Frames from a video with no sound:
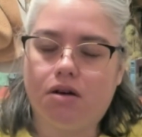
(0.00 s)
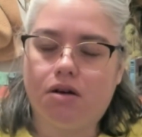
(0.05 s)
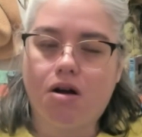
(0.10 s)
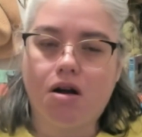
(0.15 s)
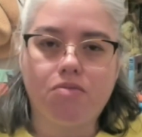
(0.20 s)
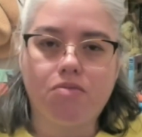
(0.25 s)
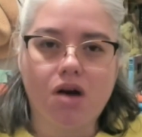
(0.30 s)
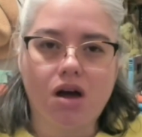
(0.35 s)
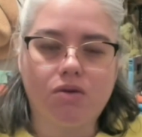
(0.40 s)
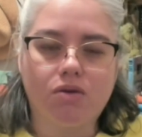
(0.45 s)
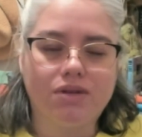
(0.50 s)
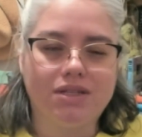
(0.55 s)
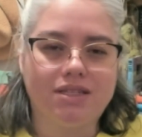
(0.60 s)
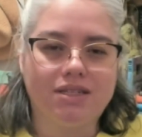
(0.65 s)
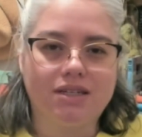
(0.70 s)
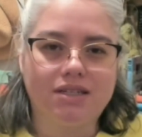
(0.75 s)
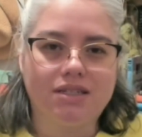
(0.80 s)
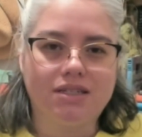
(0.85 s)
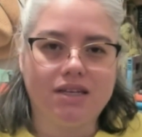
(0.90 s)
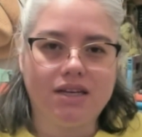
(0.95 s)
Armand was
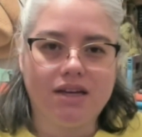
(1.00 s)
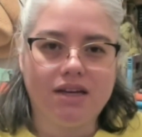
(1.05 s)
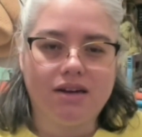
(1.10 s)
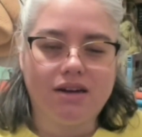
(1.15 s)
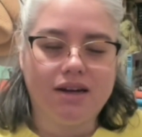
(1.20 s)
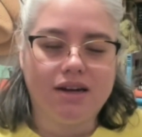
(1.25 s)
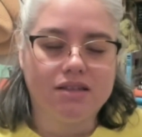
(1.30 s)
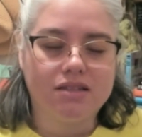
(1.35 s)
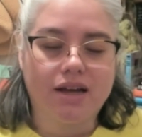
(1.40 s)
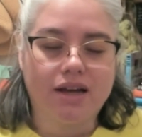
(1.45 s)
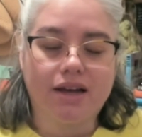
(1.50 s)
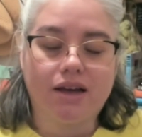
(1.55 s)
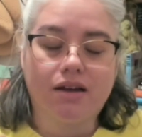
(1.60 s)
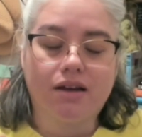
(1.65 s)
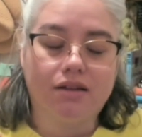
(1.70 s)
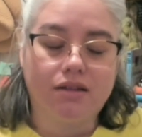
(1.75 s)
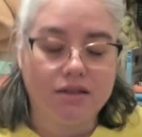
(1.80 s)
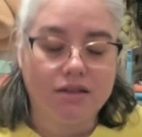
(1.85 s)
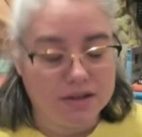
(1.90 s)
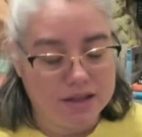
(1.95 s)
16 and he's like,
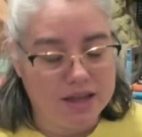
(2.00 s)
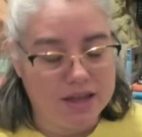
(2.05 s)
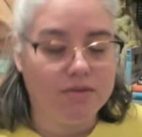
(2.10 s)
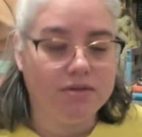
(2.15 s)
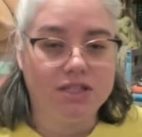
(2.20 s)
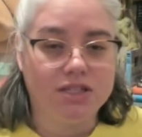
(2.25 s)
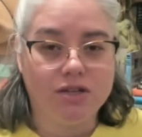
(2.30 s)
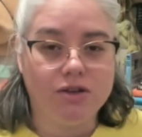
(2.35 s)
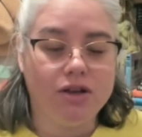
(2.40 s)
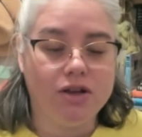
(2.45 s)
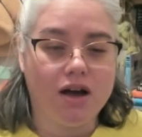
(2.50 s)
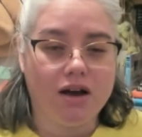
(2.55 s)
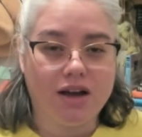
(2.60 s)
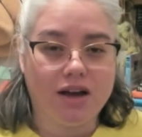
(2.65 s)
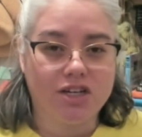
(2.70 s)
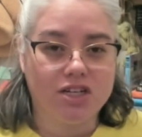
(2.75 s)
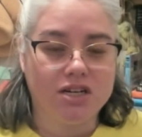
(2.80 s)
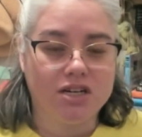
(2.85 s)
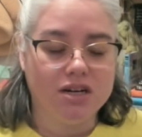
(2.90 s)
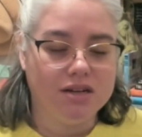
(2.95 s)
he was too young. I
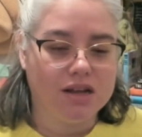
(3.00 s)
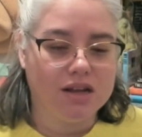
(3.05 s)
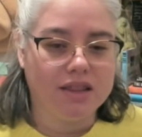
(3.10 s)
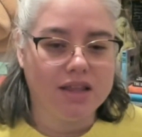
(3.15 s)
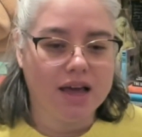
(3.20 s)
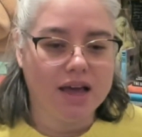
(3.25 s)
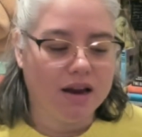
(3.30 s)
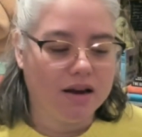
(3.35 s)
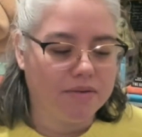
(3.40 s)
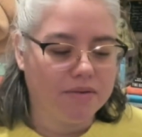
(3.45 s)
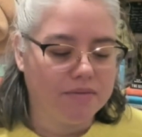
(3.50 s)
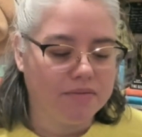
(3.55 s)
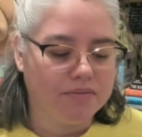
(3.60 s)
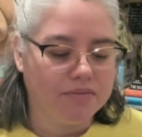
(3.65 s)
shouldn't have done that.